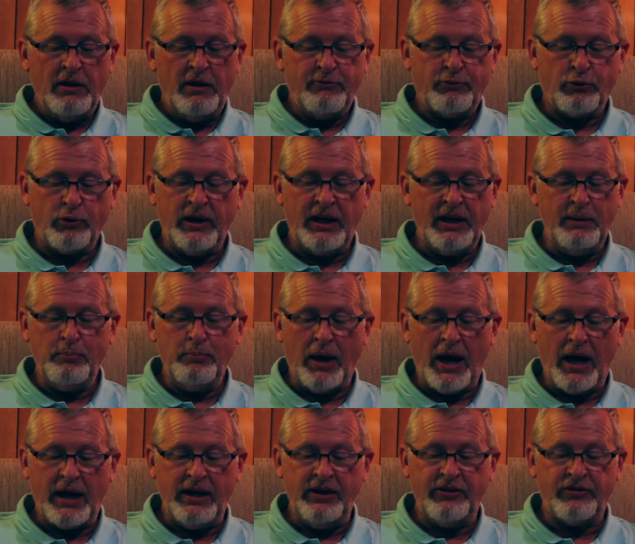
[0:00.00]
for it
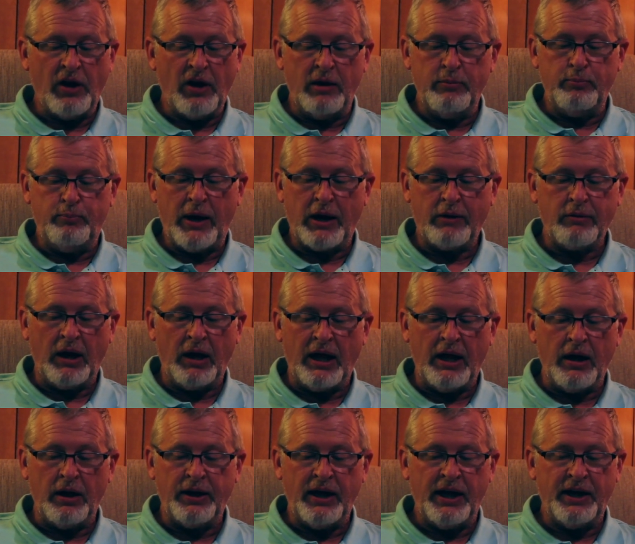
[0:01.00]
embodies
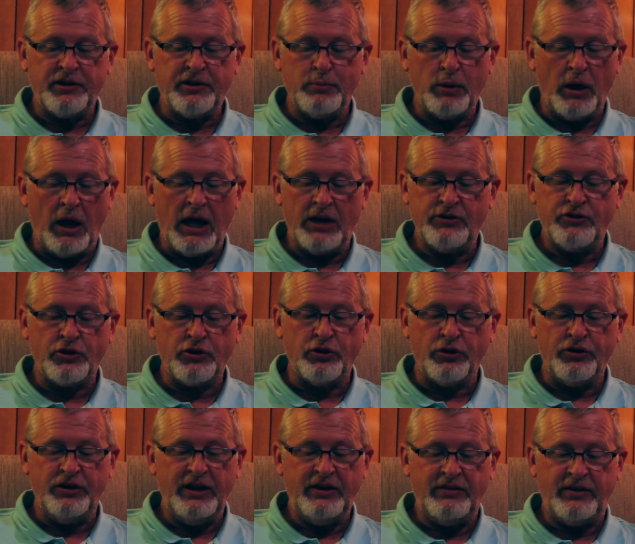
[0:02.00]
unparalleled
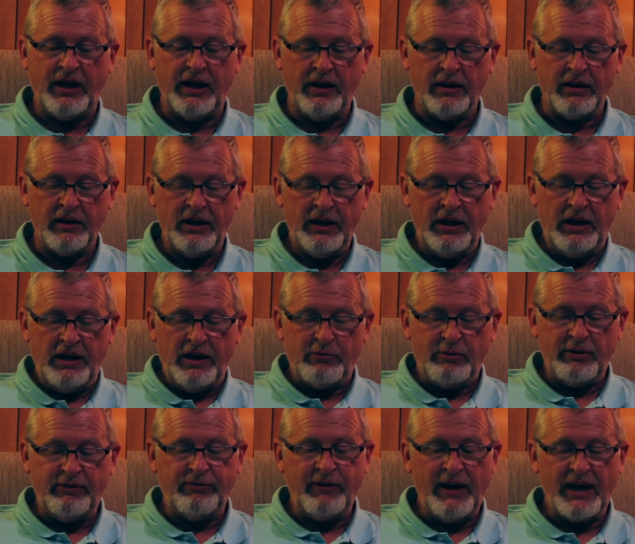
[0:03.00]
etymological detail,
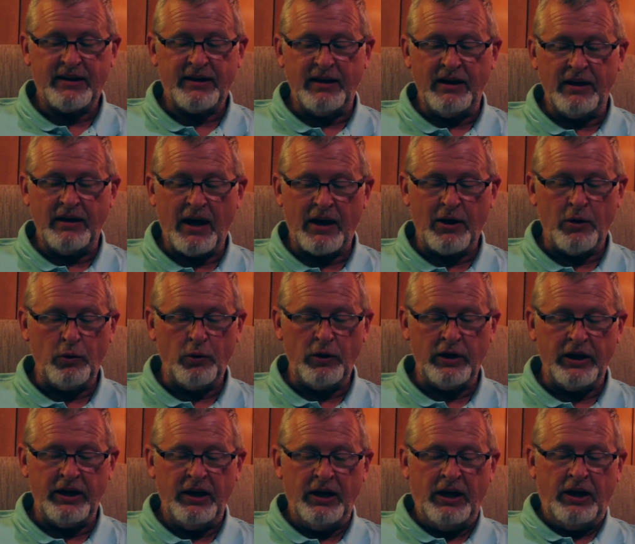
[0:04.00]
reflecting not
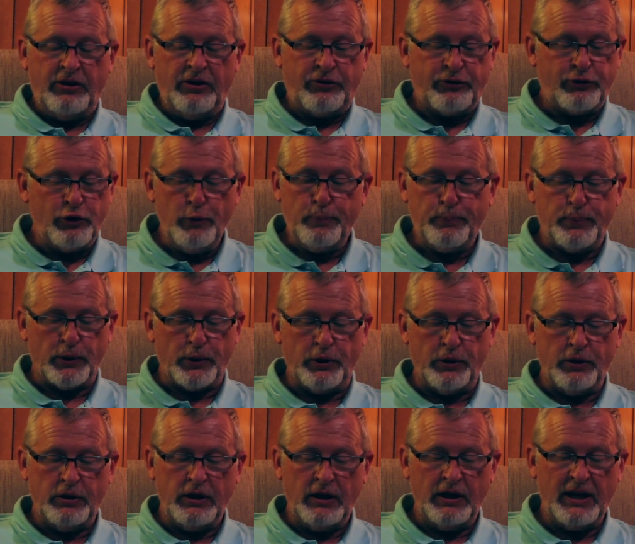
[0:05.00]
only
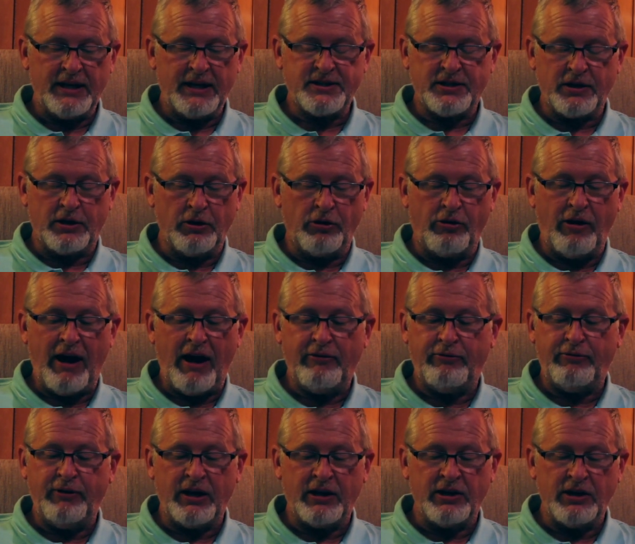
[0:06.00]
super
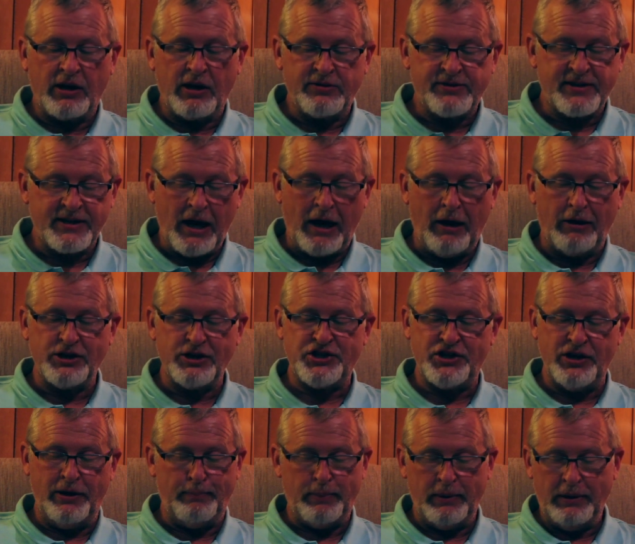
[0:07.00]
lexicographic
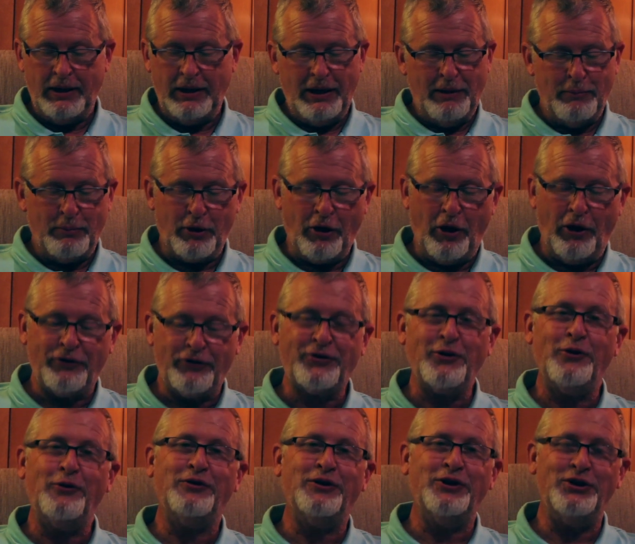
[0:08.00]
scholarship, but
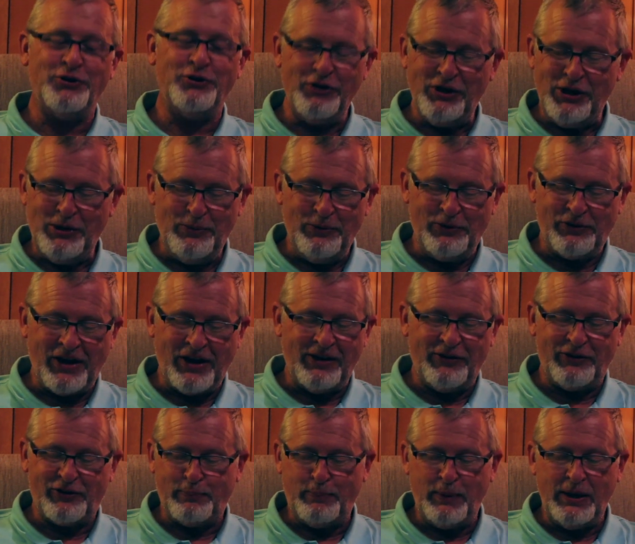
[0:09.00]
also the dreams
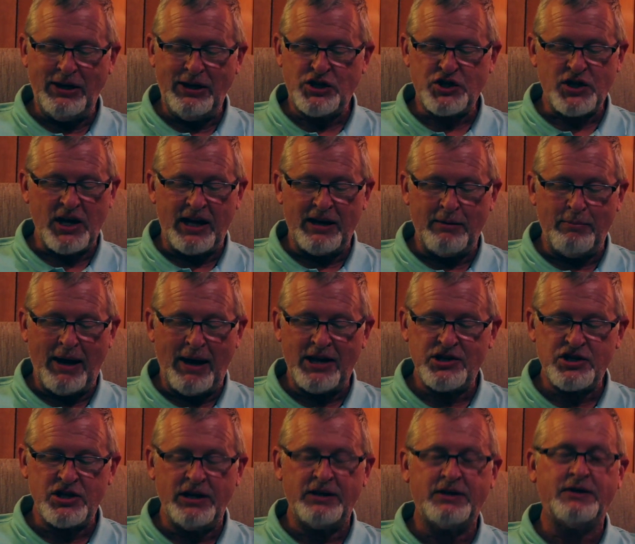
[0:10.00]
and speech and
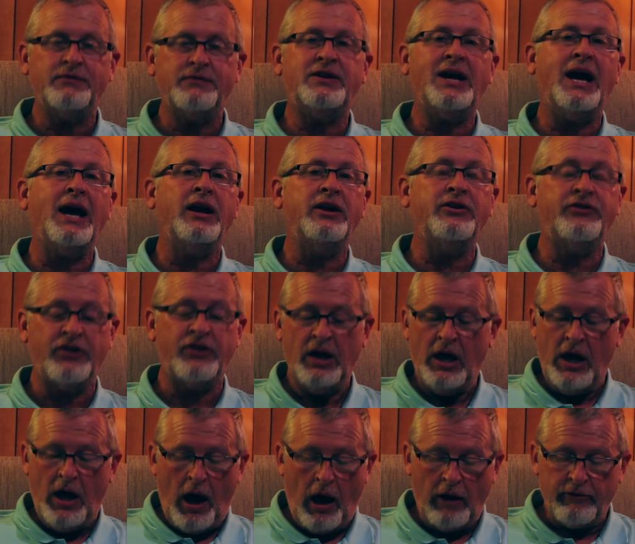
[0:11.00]
imaginative talents
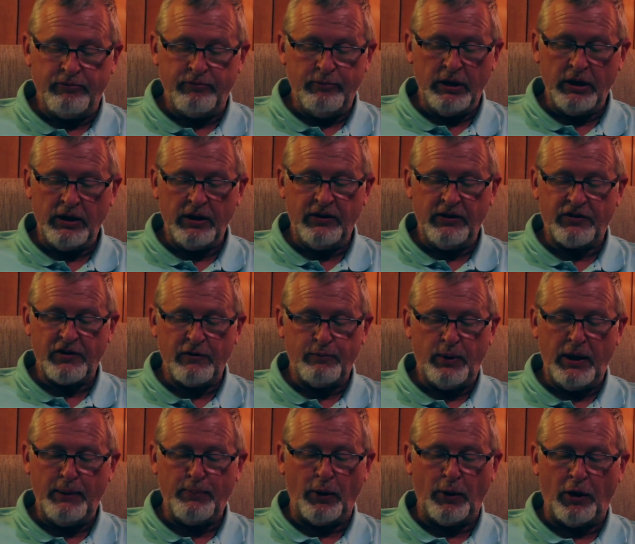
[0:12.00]
of millions of
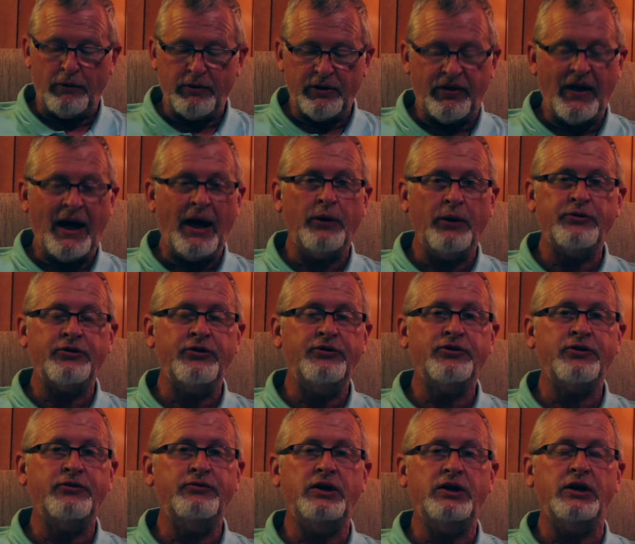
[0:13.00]
people over
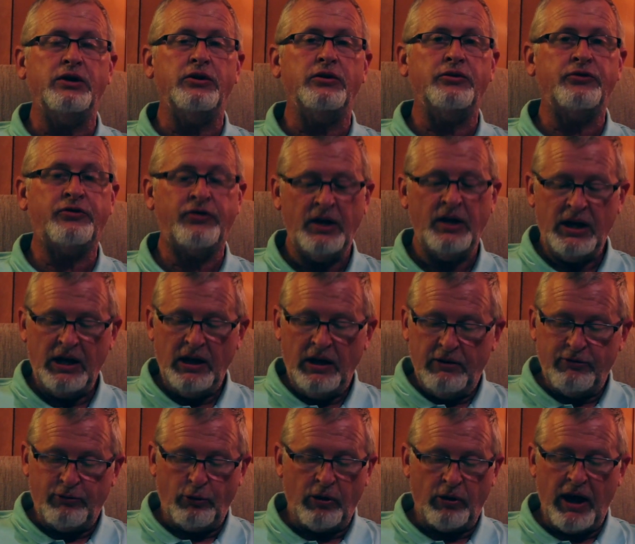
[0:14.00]
thousands of years.
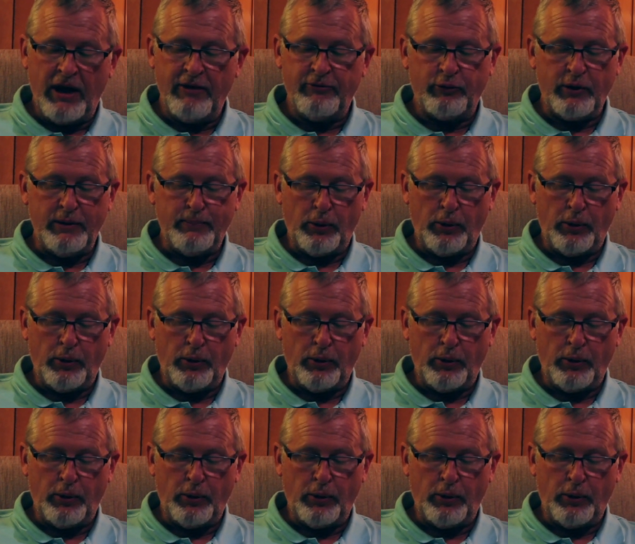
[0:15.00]
For every